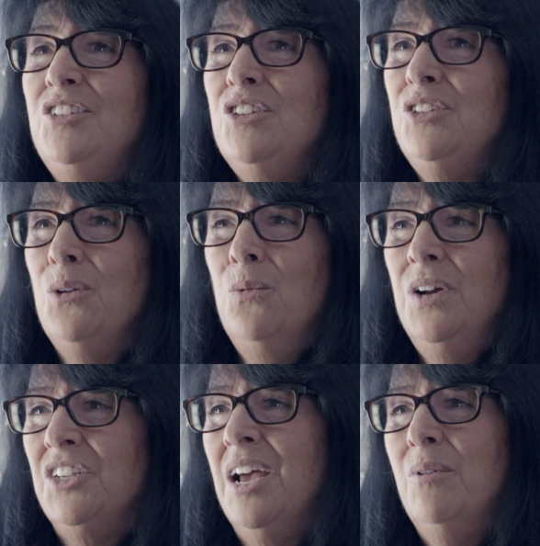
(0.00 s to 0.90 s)
just so
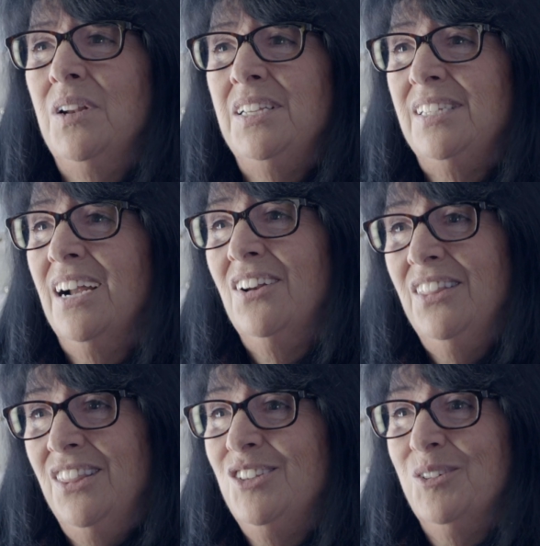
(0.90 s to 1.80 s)
wish I would have
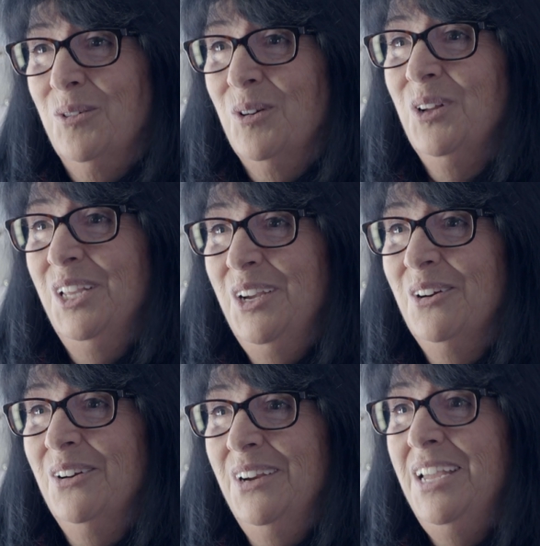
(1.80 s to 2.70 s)
started this
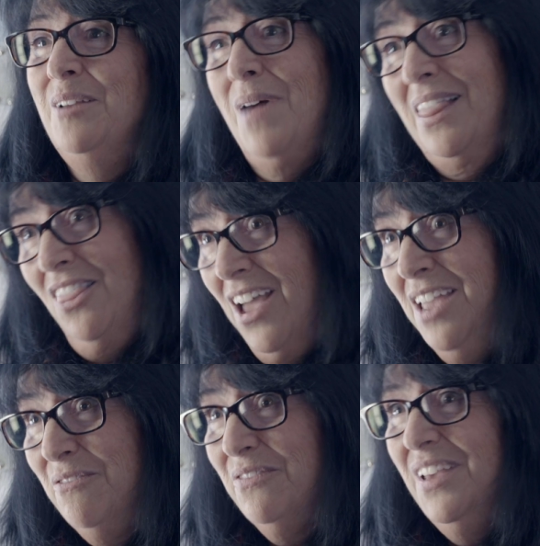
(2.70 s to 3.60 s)
earlier in my
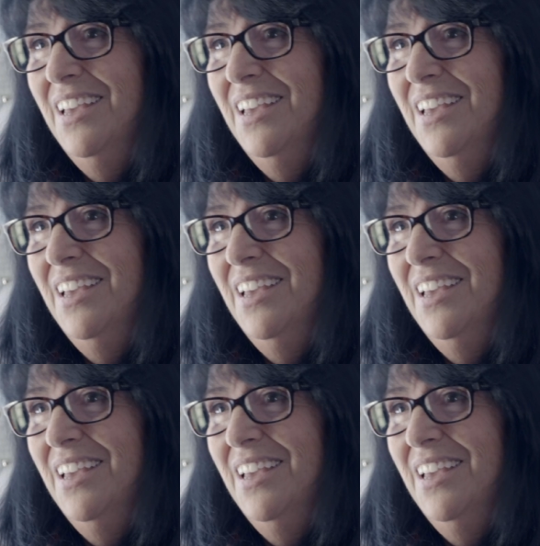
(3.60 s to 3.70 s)
life.